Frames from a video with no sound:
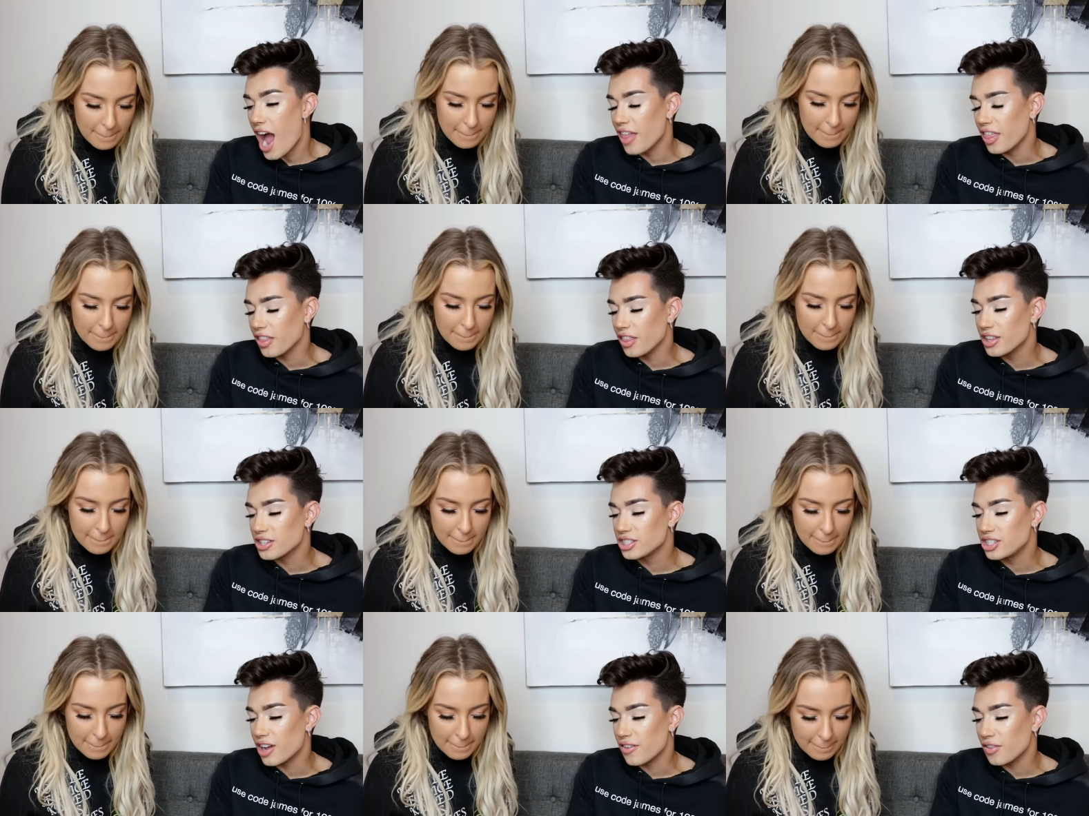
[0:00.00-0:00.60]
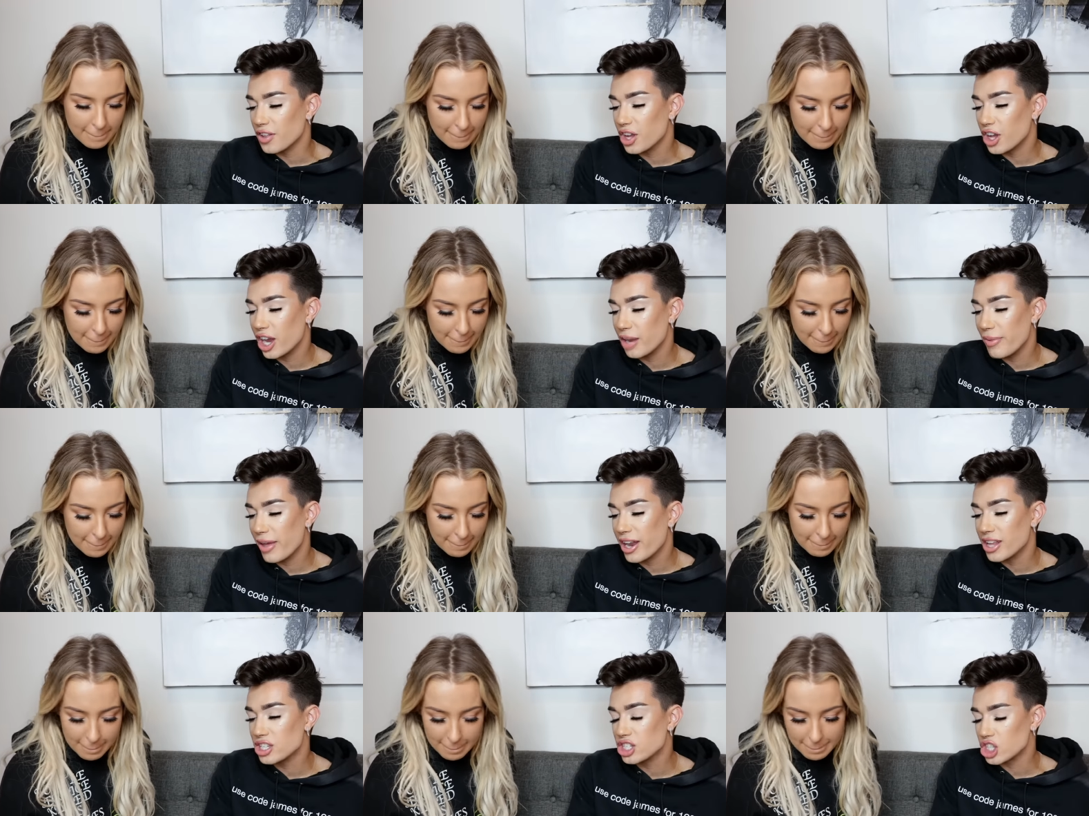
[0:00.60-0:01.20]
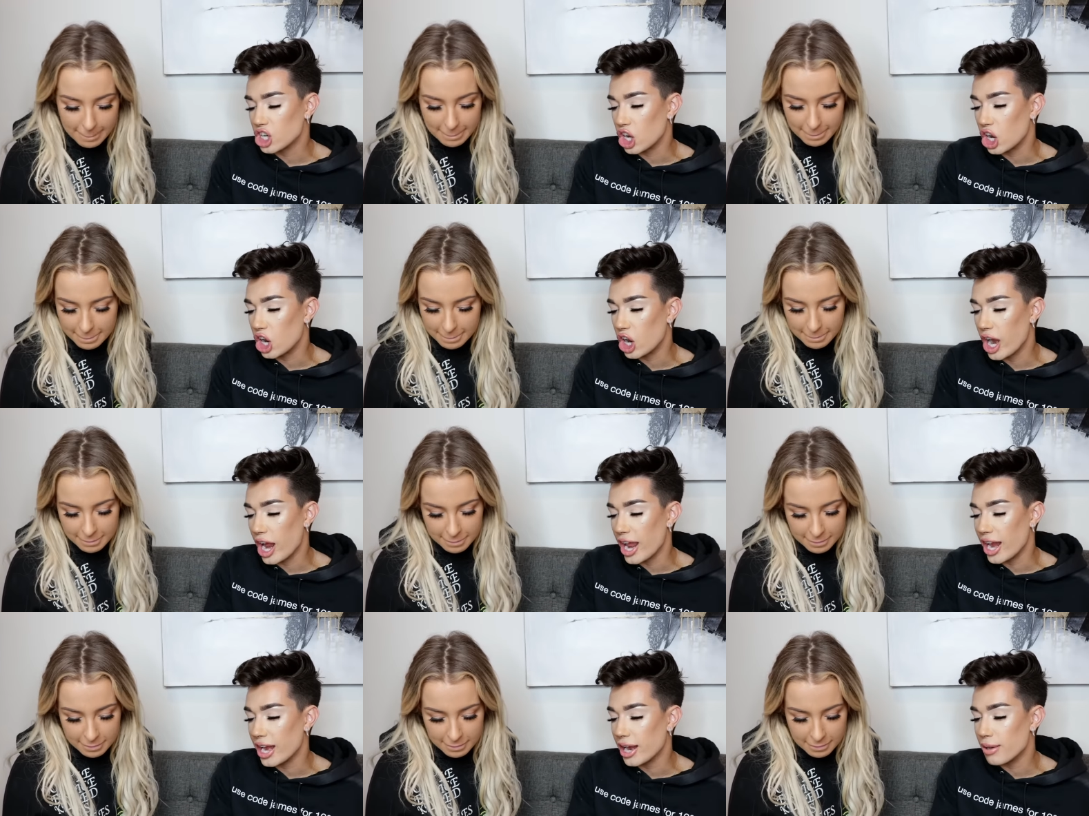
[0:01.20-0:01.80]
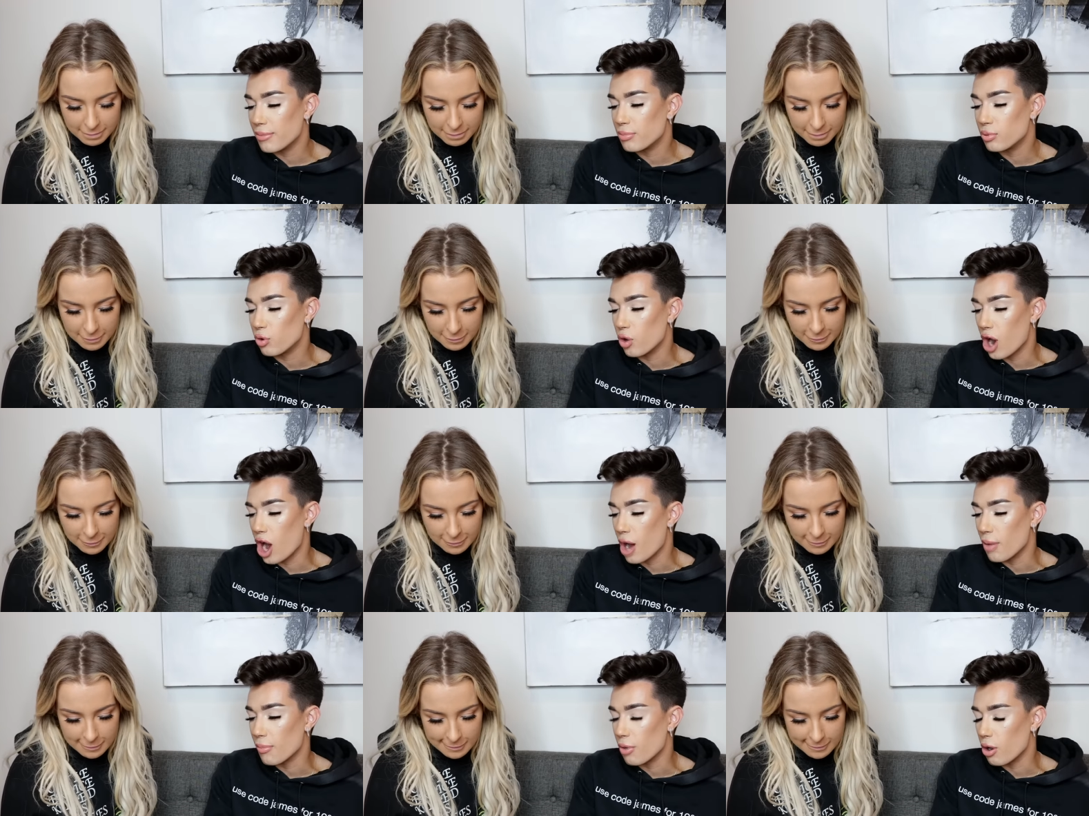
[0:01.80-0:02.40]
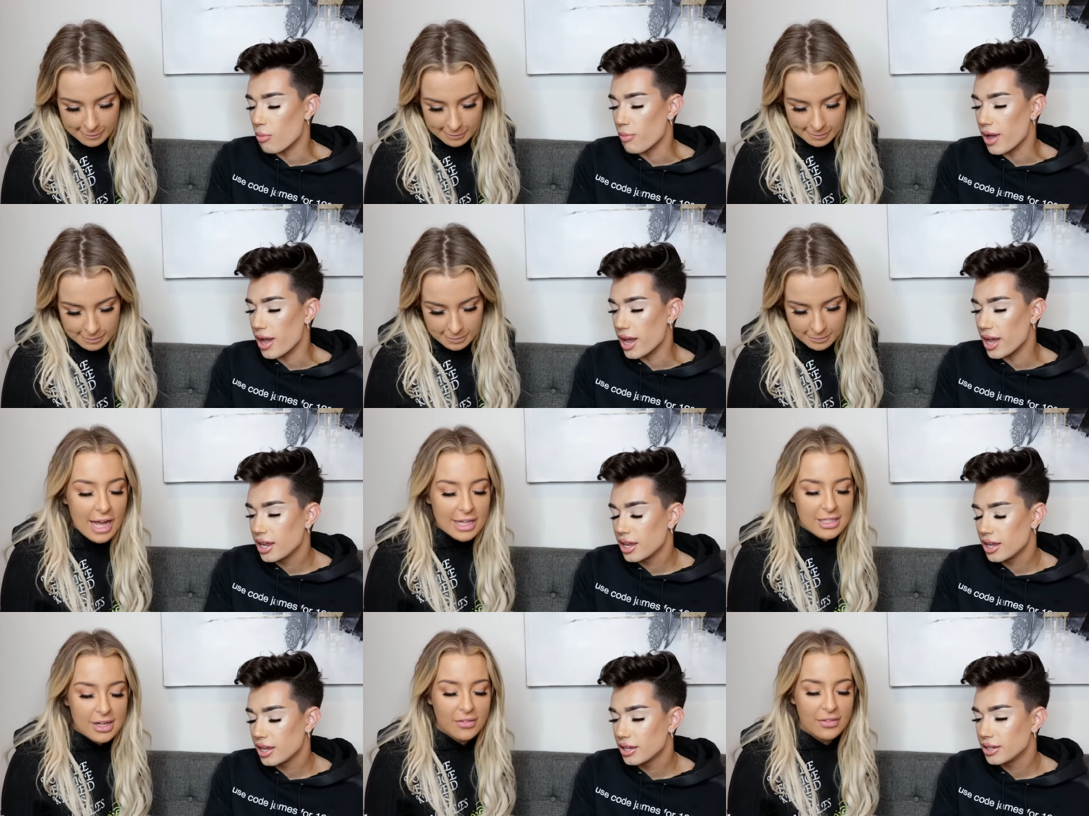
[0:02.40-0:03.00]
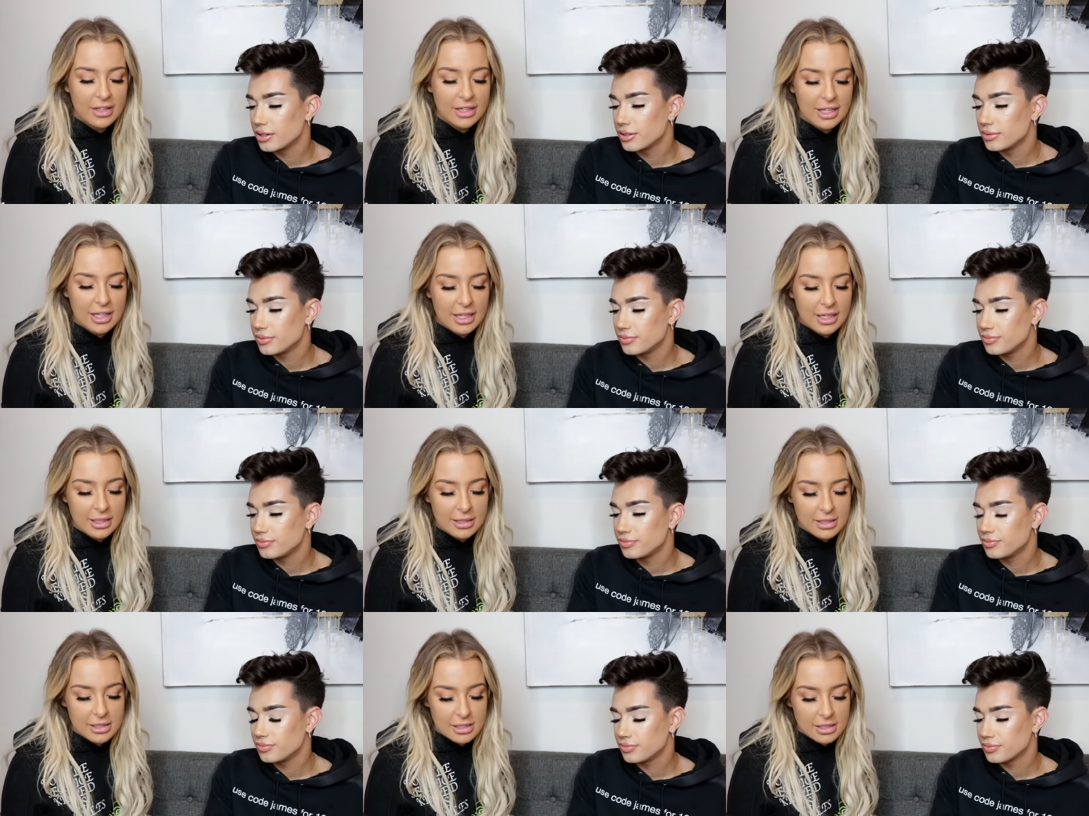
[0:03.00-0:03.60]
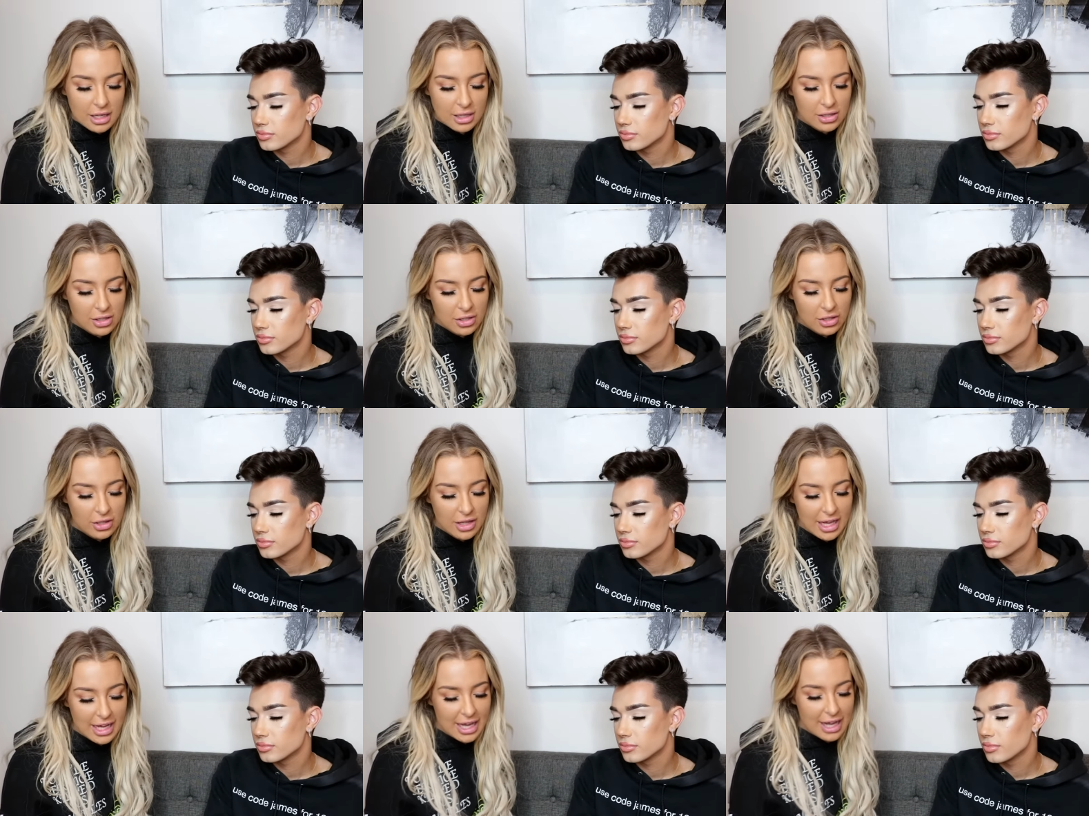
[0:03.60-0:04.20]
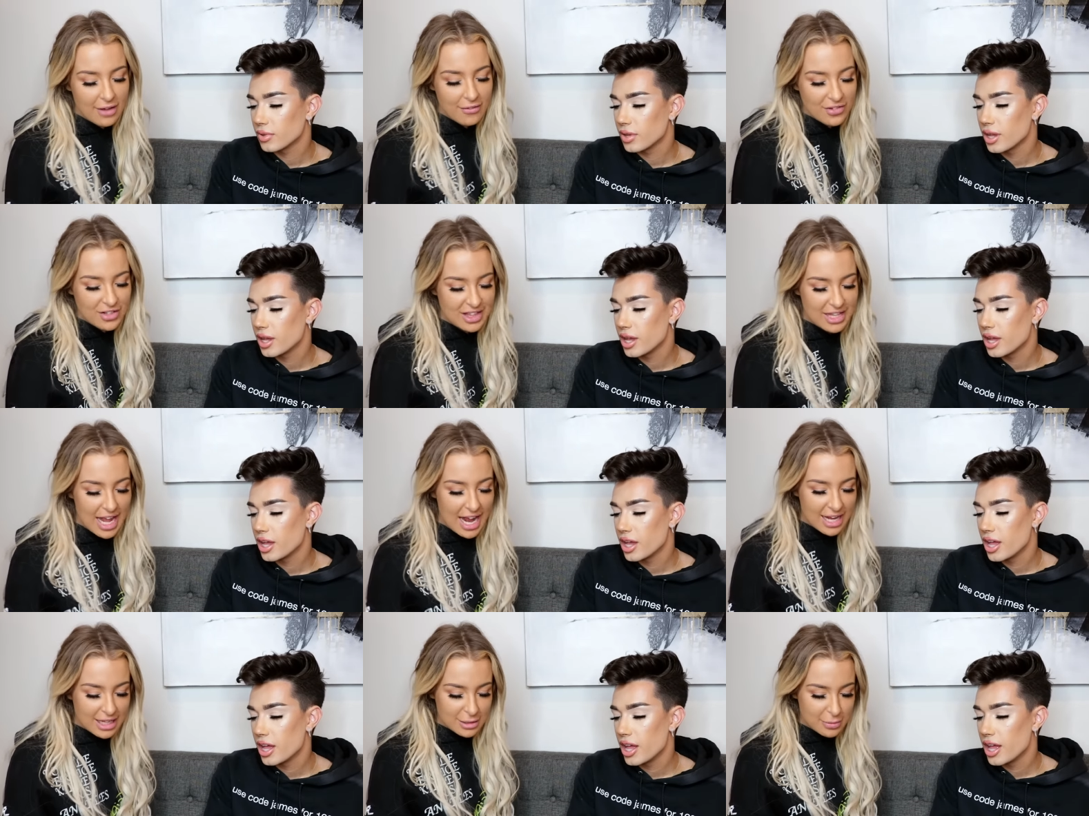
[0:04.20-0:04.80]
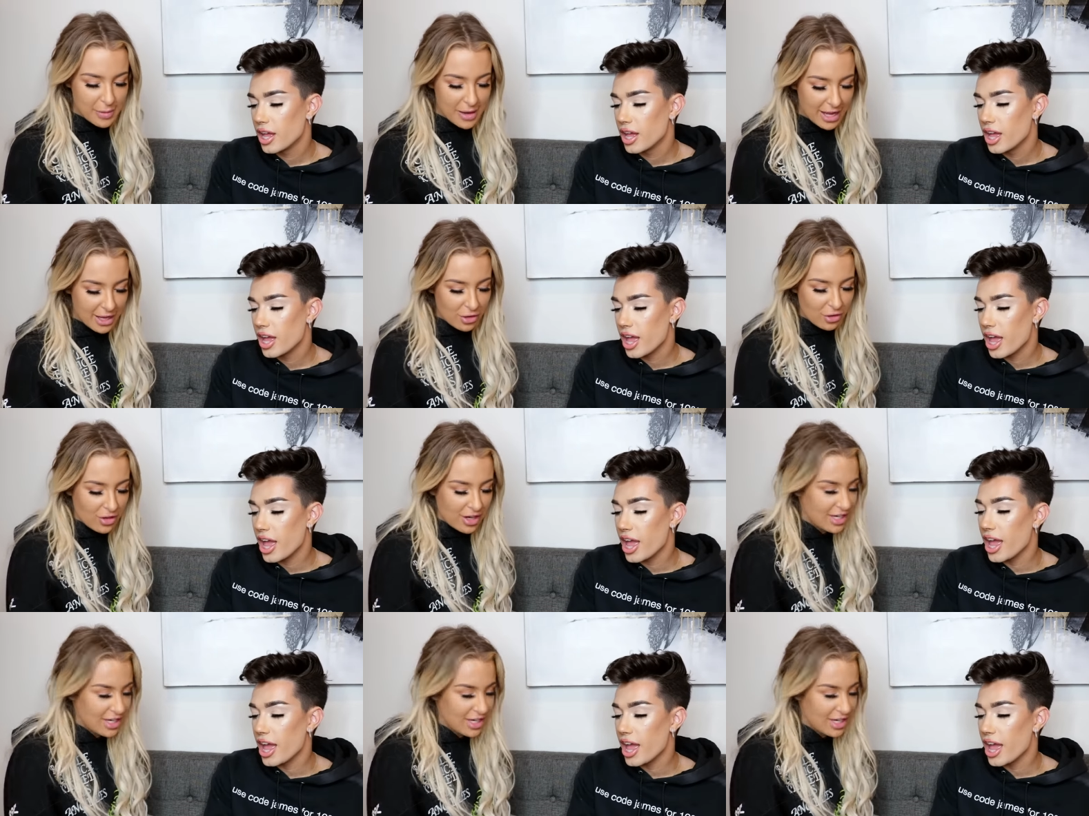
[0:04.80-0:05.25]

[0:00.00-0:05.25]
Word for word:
Speaker 1: I think this definitely could have been a skirt and bra moment. I
Speaker 2: definitely think it's a little like everything's better